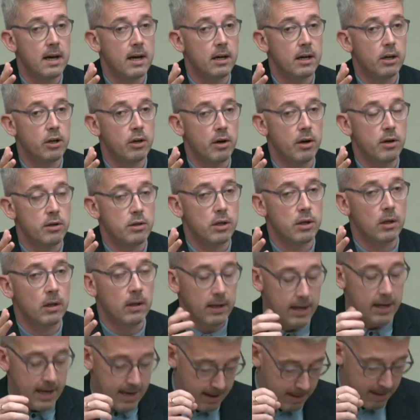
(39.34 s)
Council?
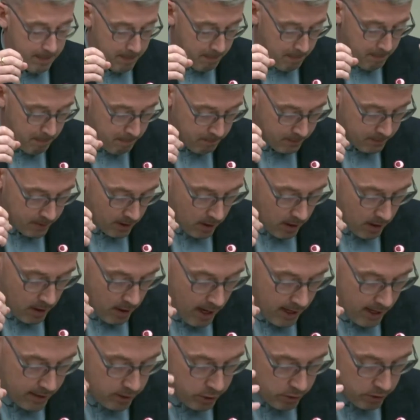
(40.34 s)
And
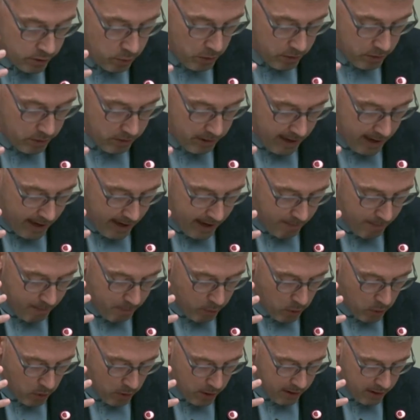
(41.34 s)
just wondering how
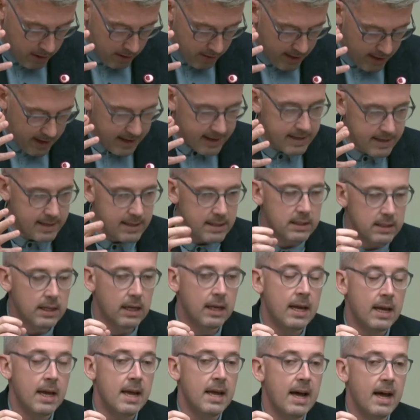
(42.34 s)
important that is.
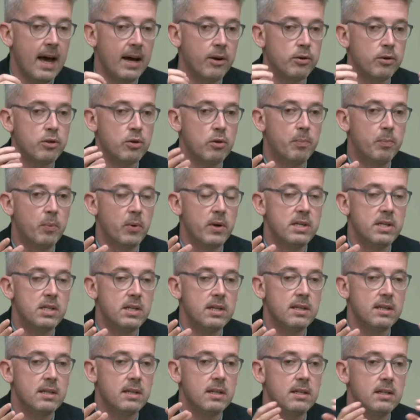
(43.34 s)
I also
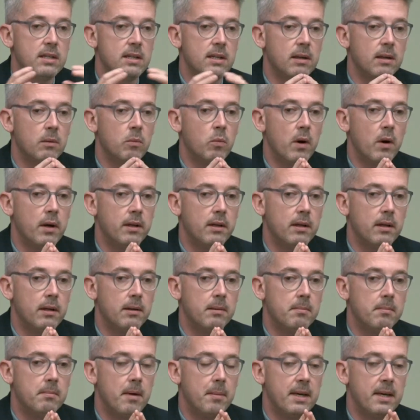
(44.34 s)
appreciate that you didn't want
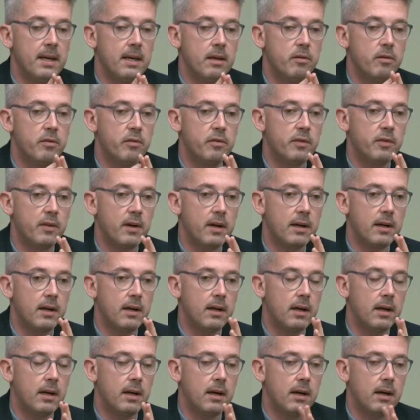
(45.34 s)
to maybe give
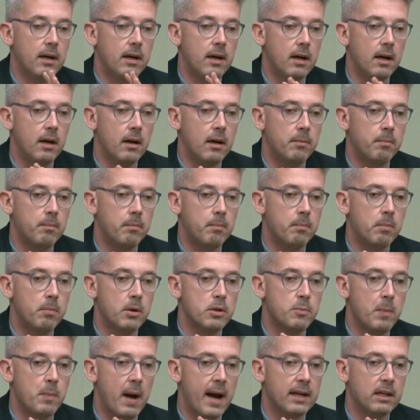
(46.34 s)
a
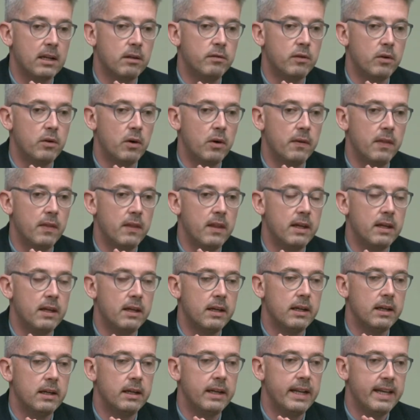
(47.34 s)
perspective on
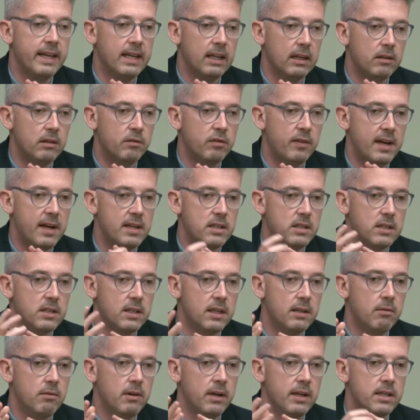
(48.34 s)
the legal advice
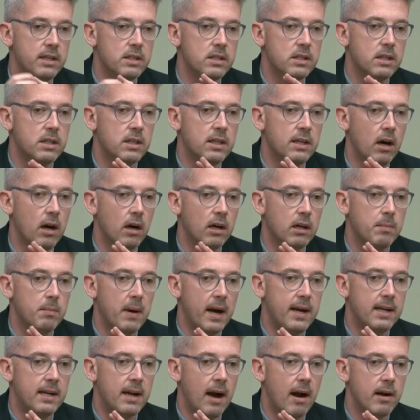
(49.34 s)
in relation to the
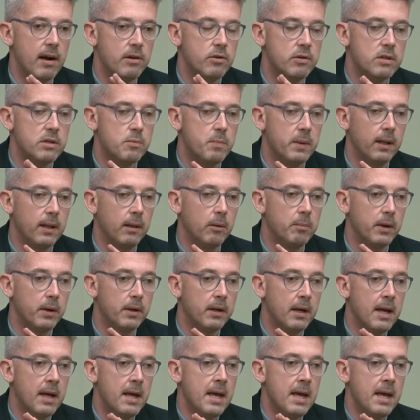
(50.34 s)
Occupied Territories Bill, but